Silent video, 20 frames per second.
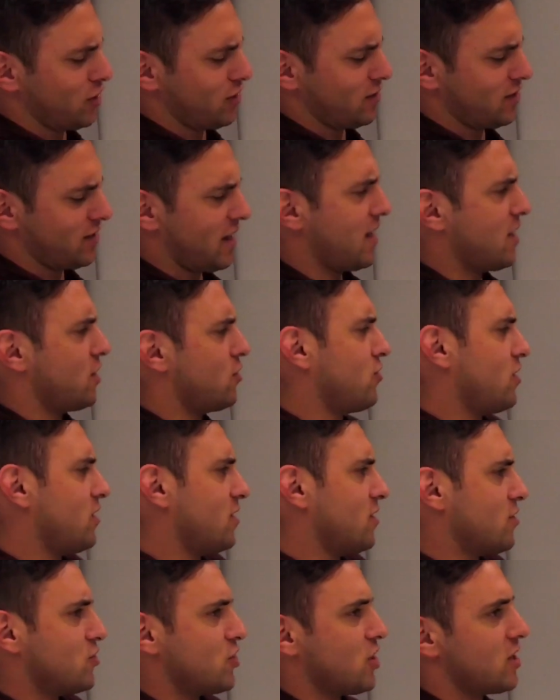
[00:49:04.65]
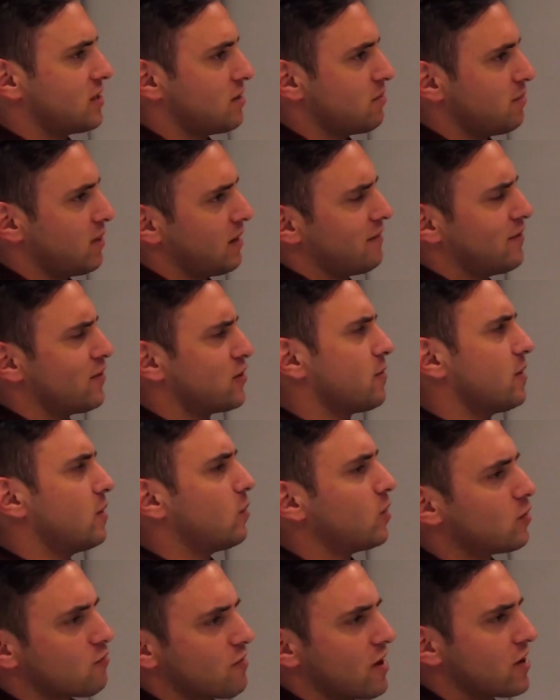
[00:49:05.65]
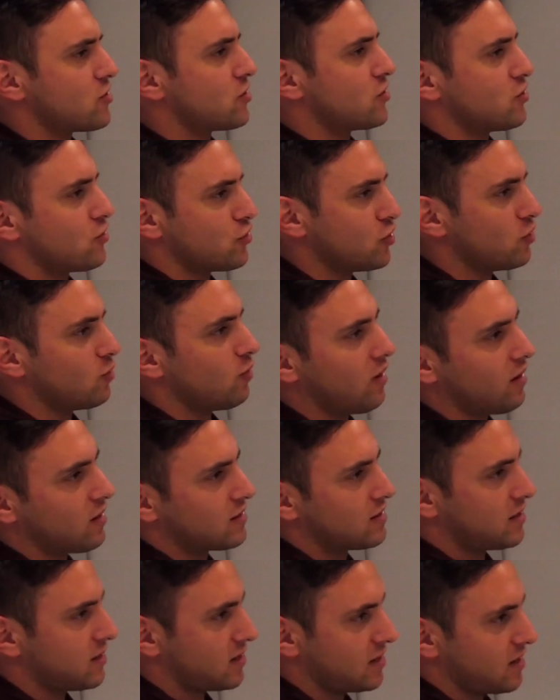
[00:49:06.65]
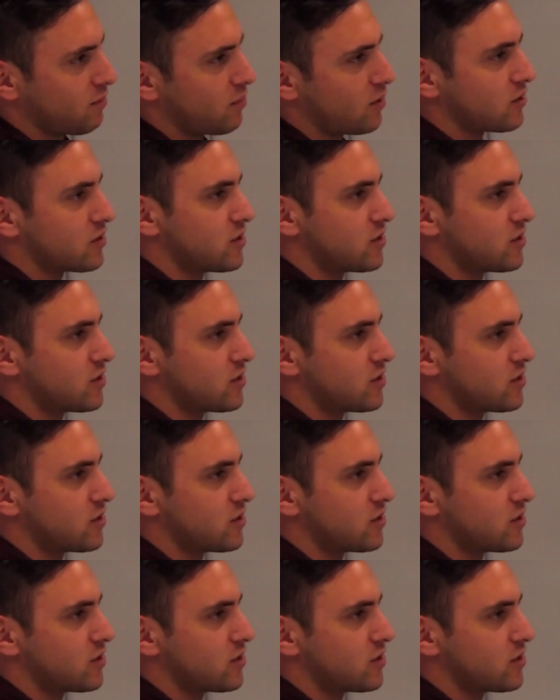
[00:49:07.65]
Jason A traded to Jason B. First of all, we wouldn't register two wallets to the same